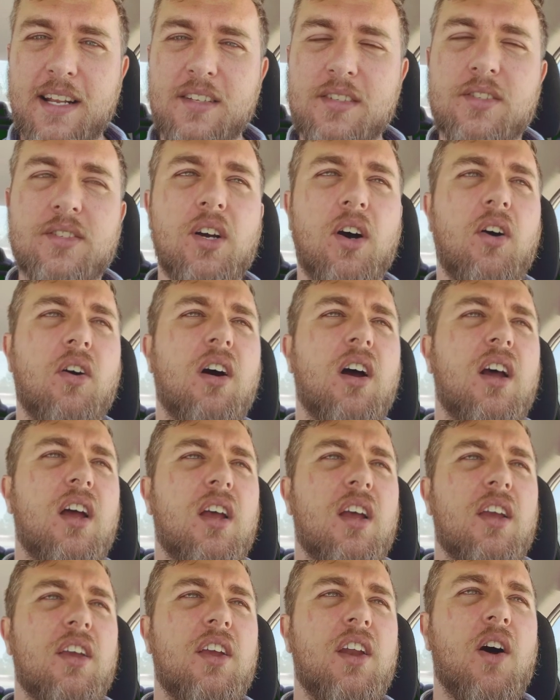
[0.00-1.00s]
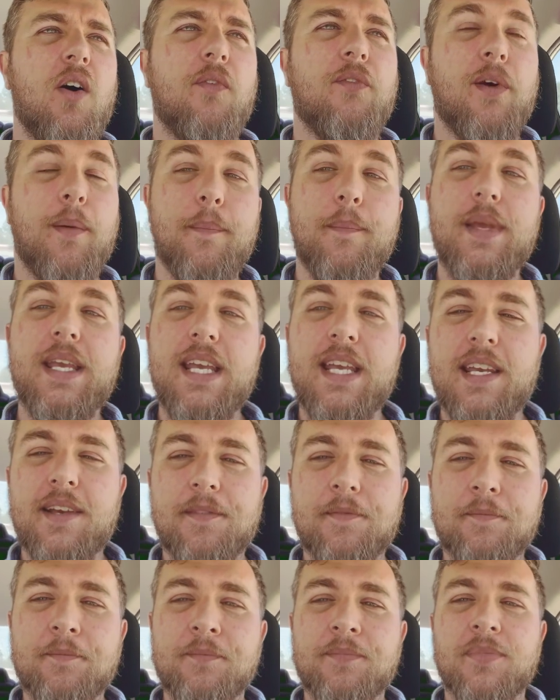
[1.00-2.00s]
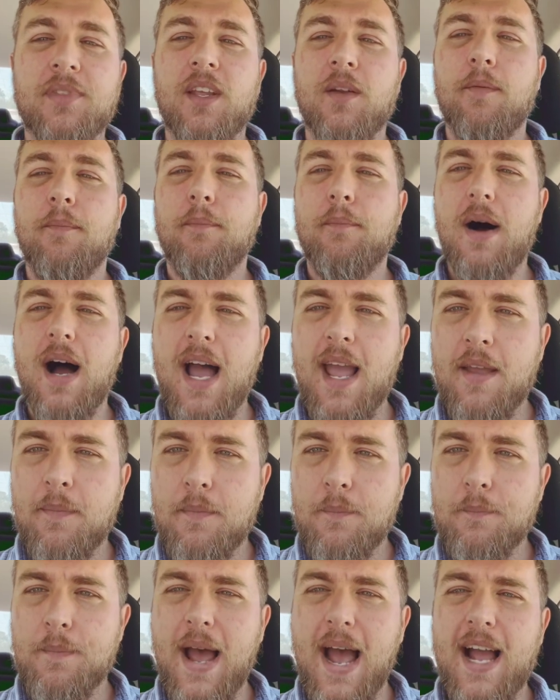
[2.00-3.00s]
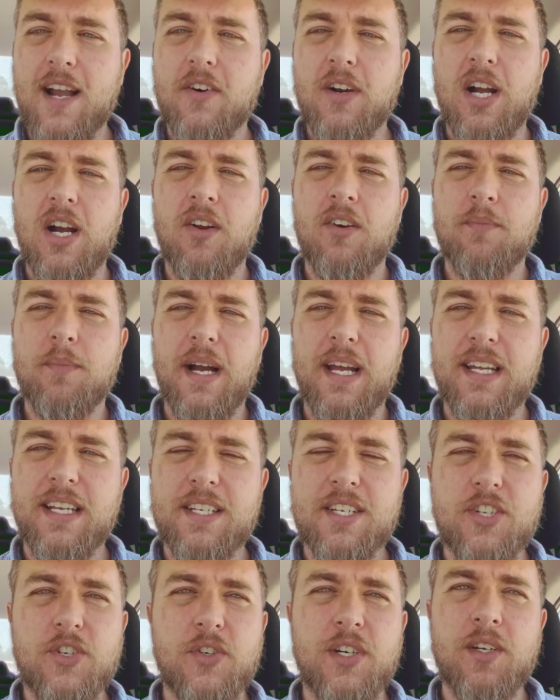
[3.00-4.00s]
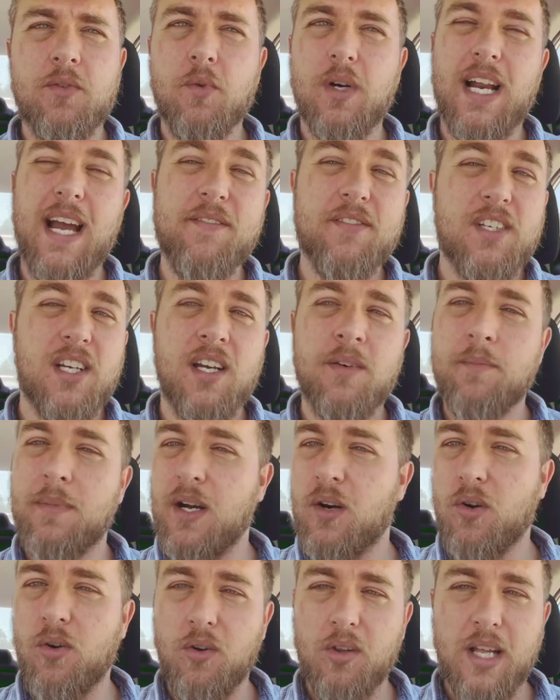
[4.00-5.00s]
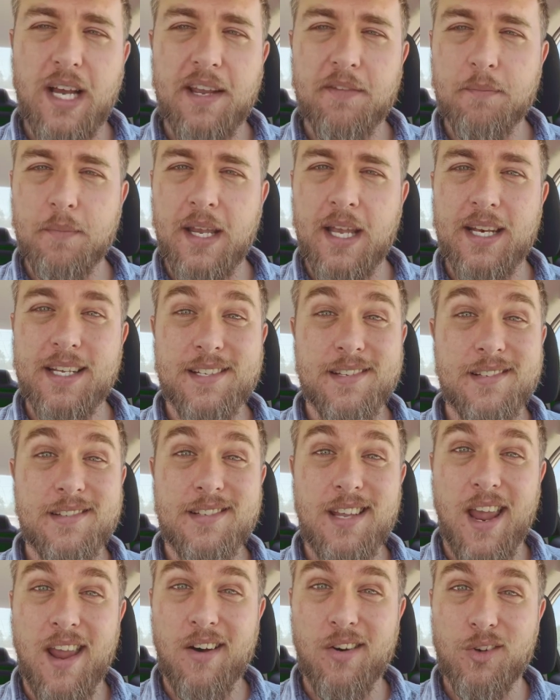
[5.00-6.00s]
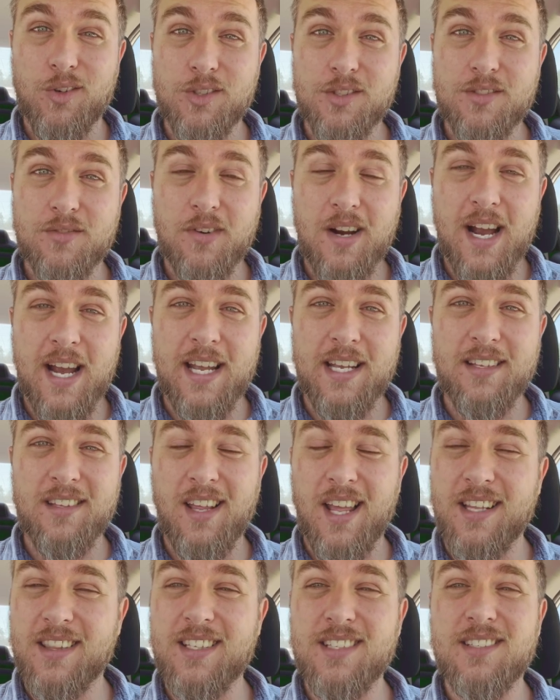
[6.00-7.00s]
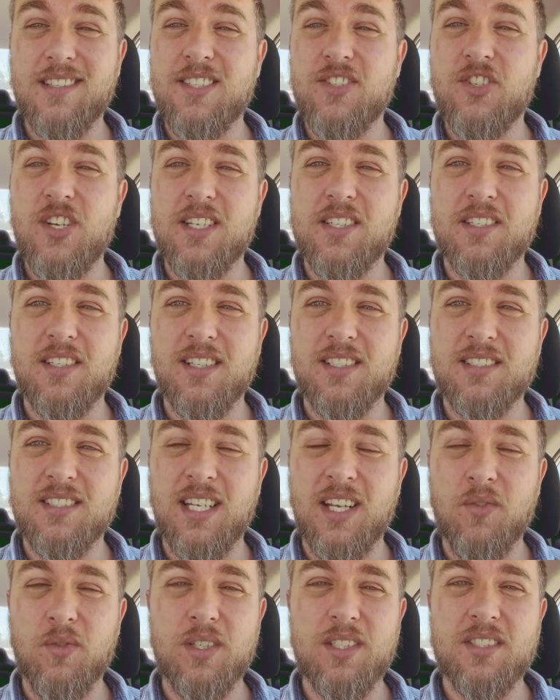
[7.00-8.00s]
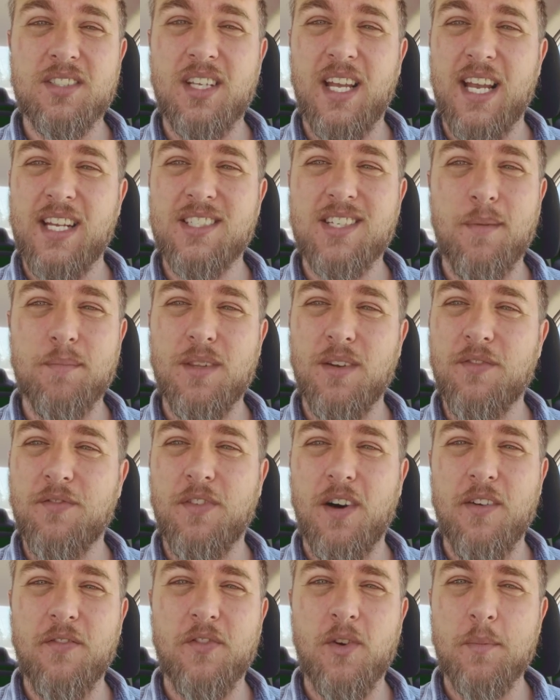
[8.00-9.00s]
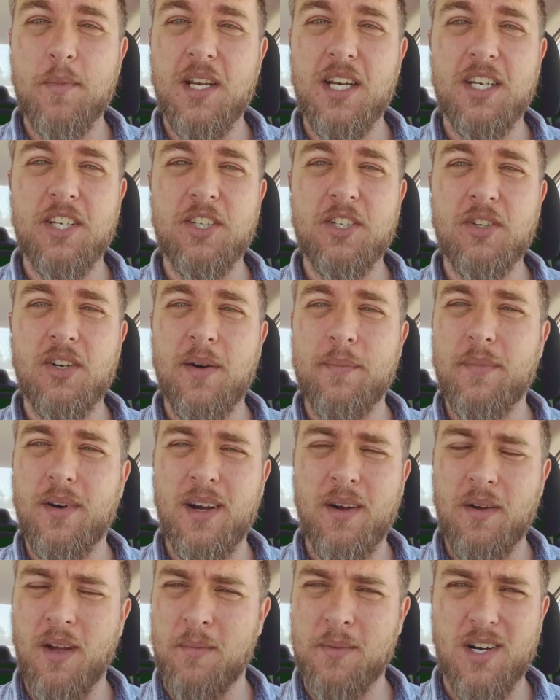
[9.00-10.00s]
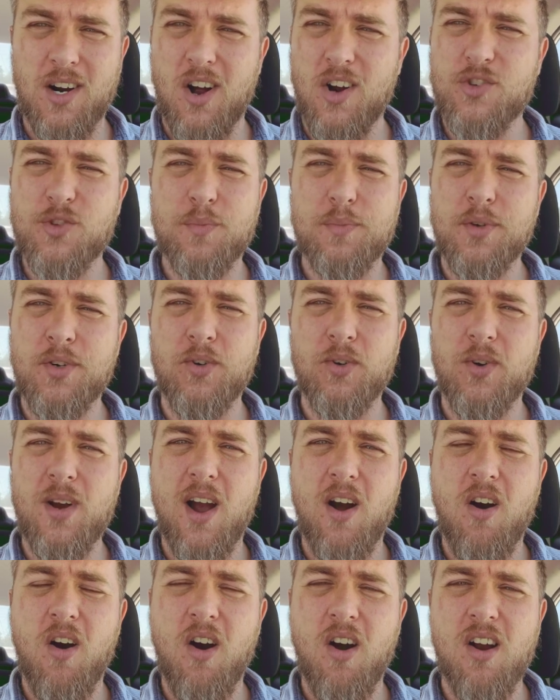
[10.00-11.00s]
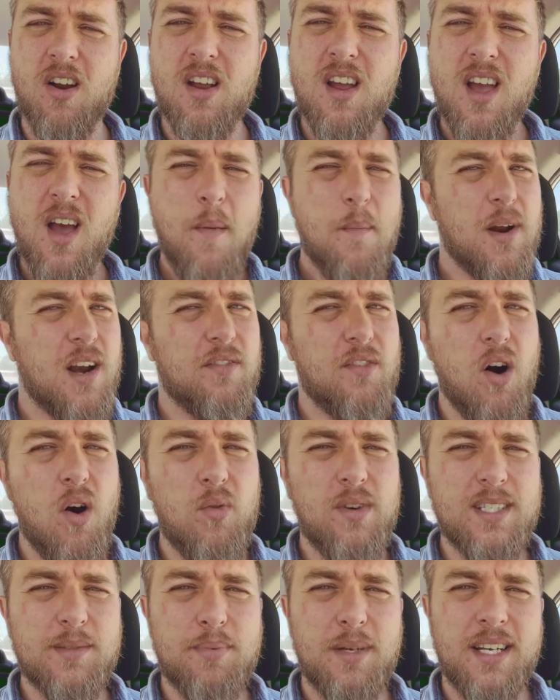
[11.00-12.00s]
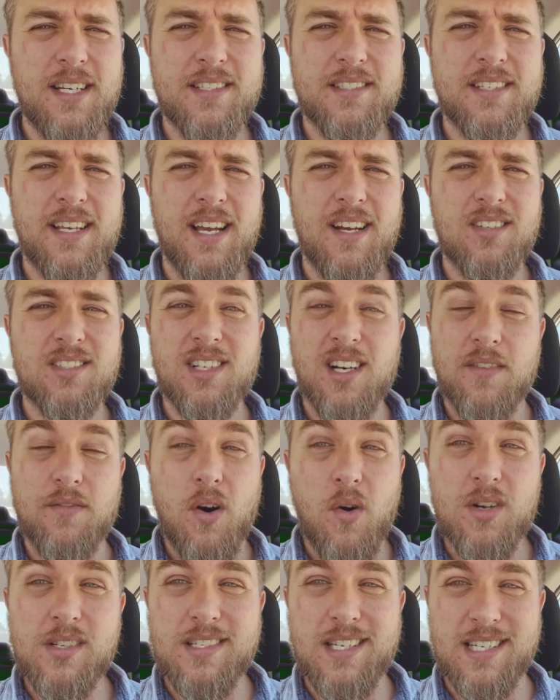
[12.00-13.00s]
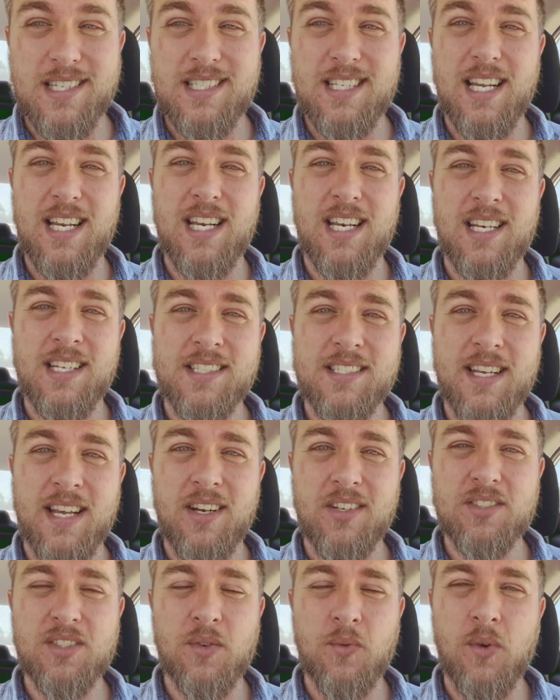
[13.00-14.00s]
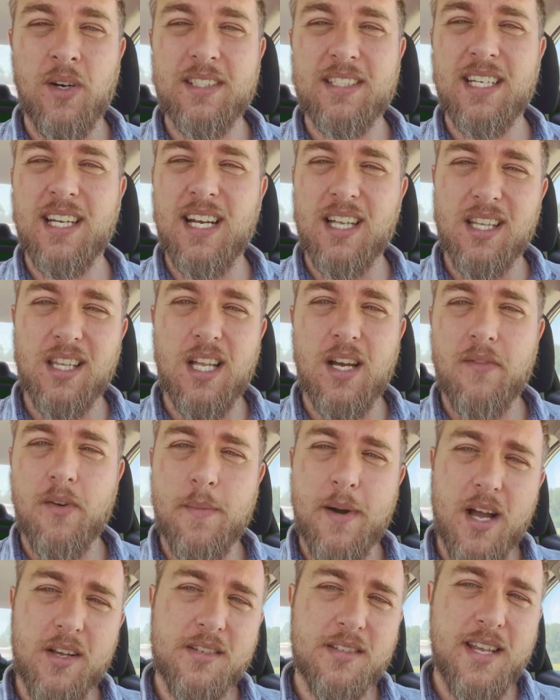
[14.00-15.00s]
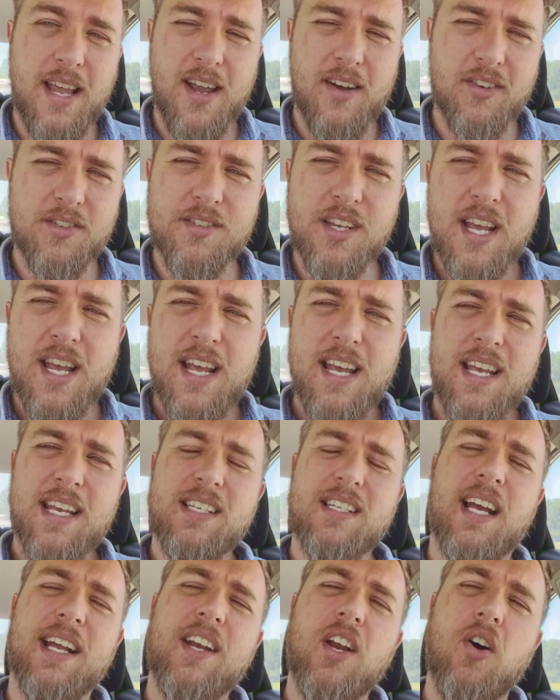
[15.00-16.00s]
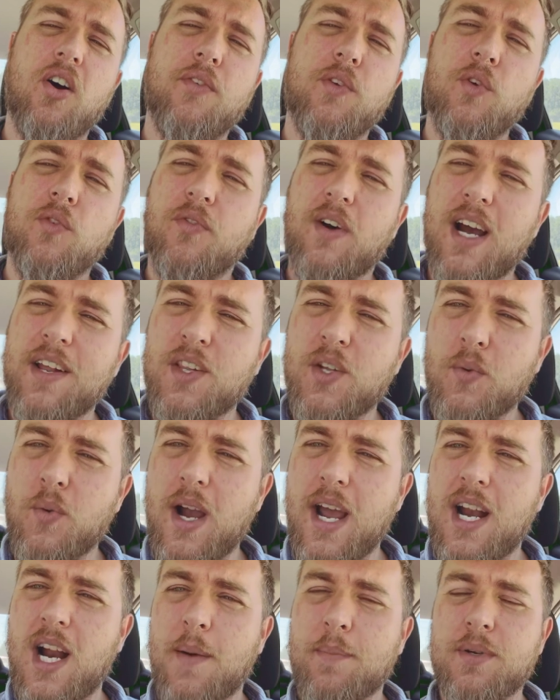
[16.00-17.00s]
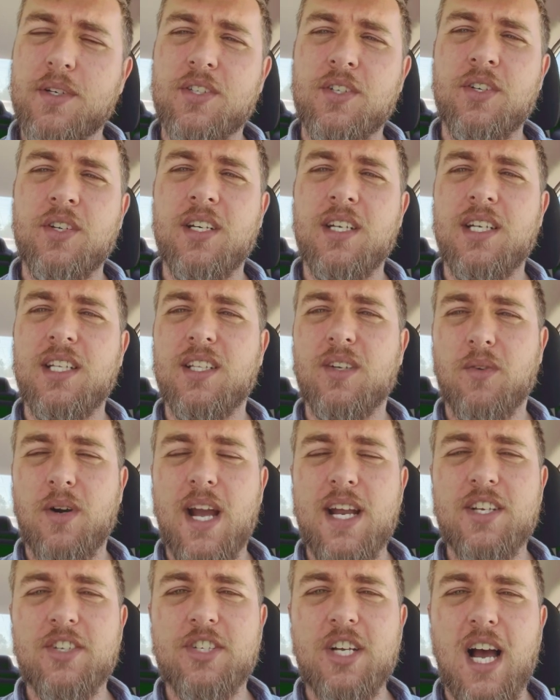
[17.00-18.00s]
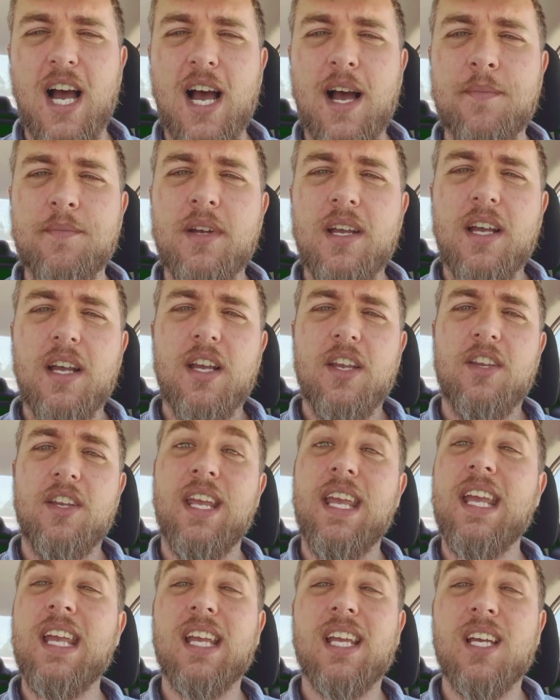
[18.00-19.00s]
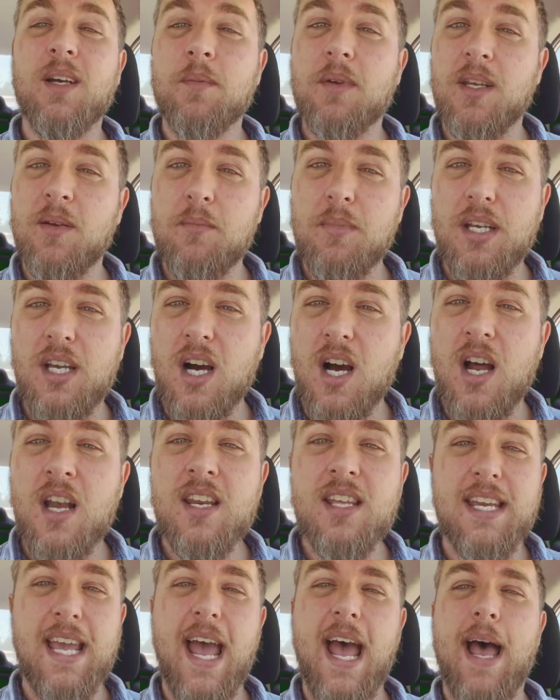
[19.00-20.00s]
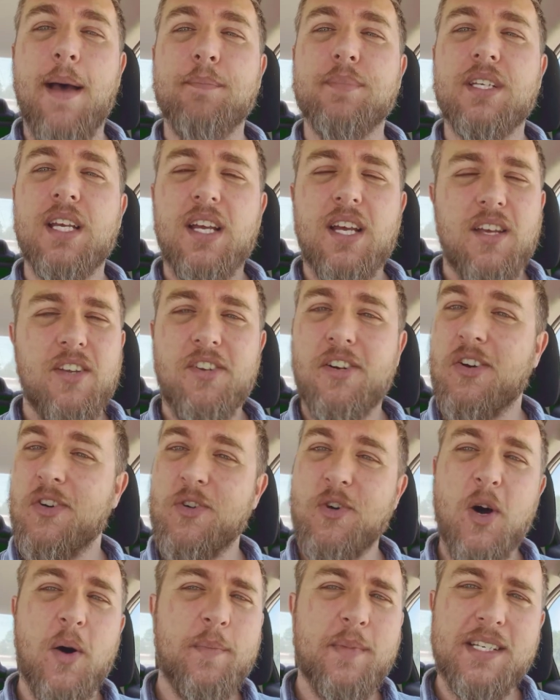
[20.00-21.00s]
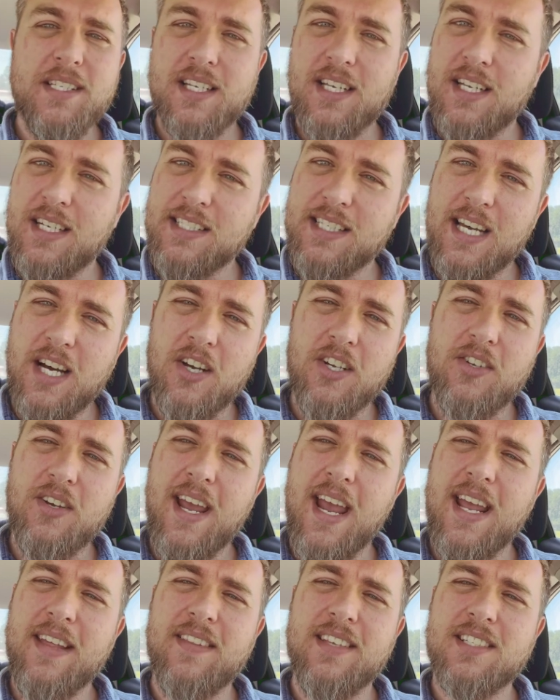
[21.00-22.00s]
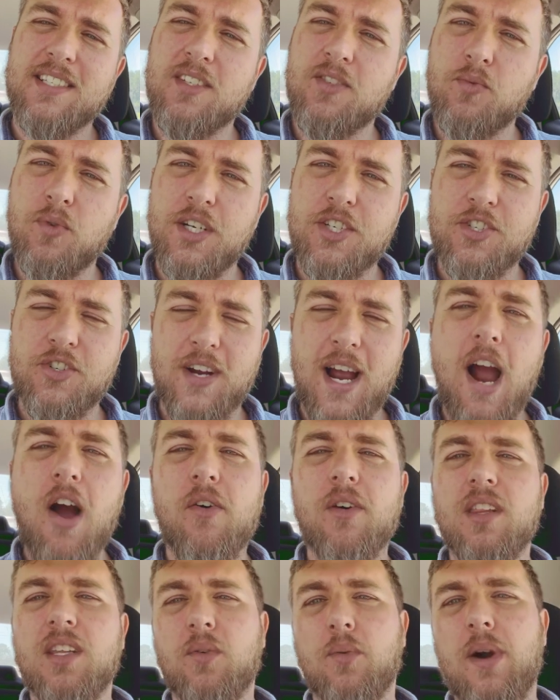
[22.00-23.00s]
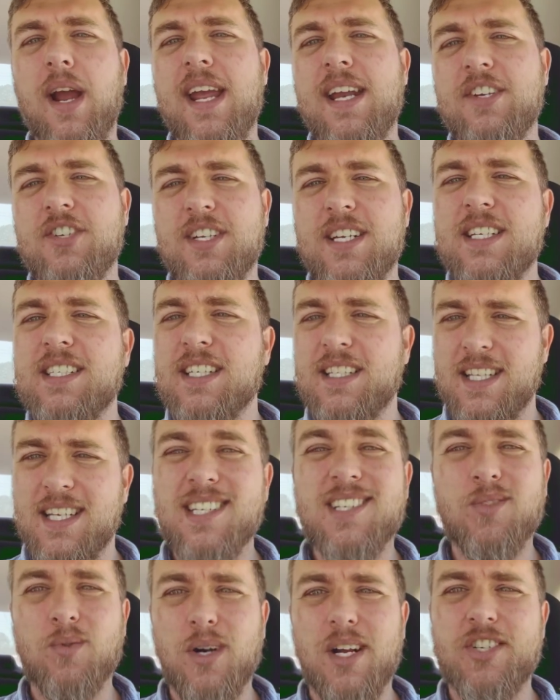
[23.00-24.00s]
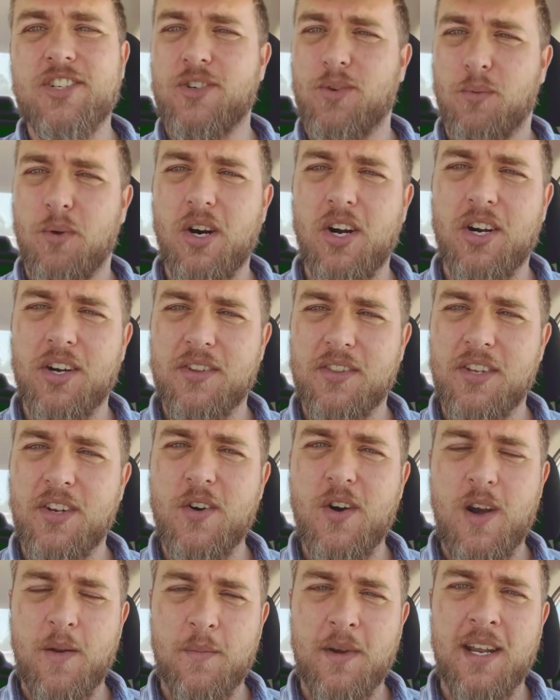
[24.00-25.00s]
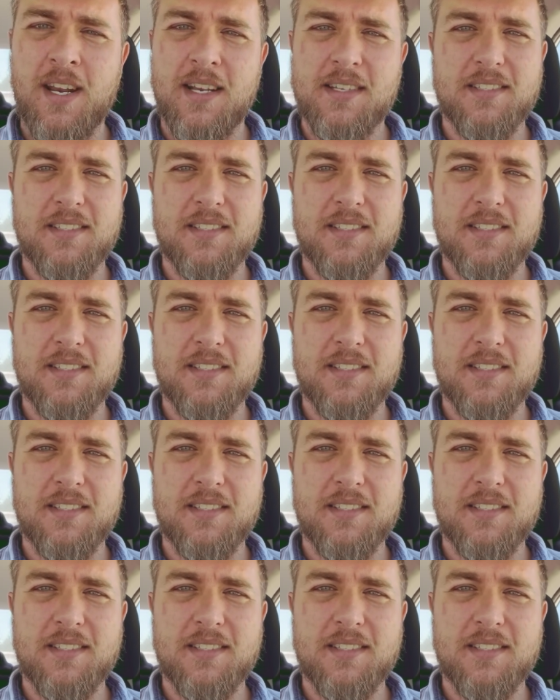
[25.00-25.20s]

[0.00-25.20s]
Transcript: So, you know, for me, my background, my history, what I've done my whole life, man, is sales, right? Like this logistics thing was like something fun for me to do. I'm an entrepreneur at heart, but I've always been in sales and I've always succeeded in sales. And one thing I love about sales is I know if you find the right opportunity, the right job, income can be uncapped. You know, nobody's going to tell you, hey, this is what your hourly wage is and this is what you're worth. You know what I mean?